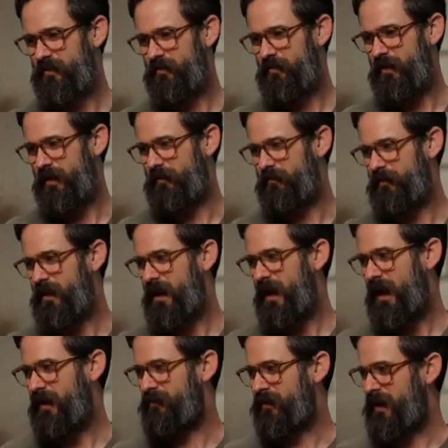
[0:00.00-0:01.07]
But
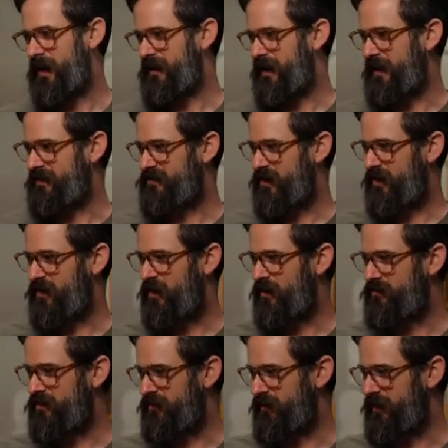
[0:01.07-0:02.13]
I forgot, I saw
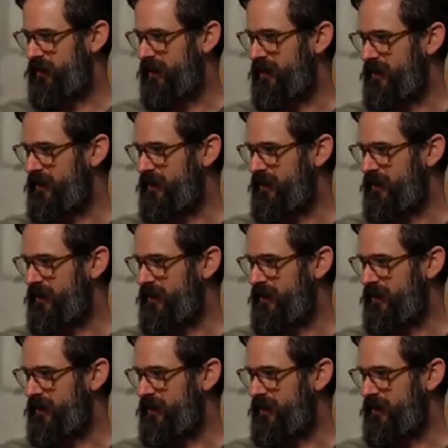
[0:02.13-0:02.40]
Coves over here.